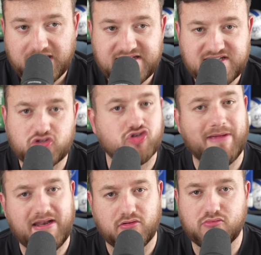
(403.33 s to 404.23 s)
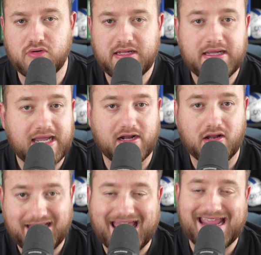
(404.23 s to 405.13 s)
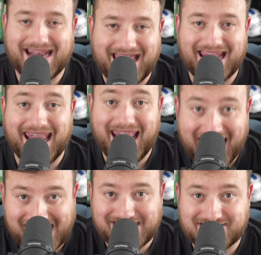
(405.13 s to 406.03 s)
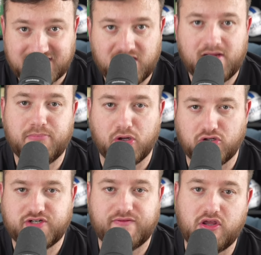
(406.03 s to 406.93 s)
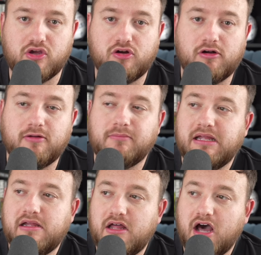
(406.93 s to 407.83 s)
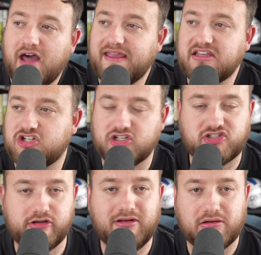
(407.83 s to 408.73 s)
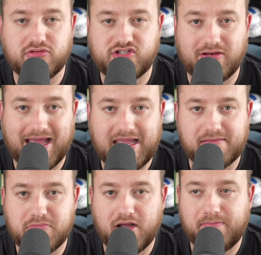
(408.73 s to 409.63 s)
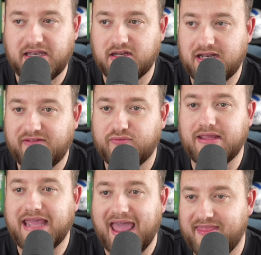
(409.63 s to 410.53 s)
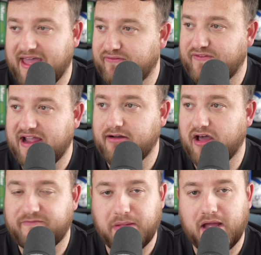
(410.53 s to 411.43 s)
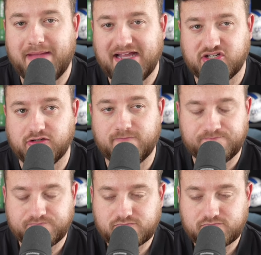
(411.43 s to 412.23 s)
is instrumental in our late push for Europe. I think it's just too little too late, in my opinion. And if we get there, fair enough. But imagine,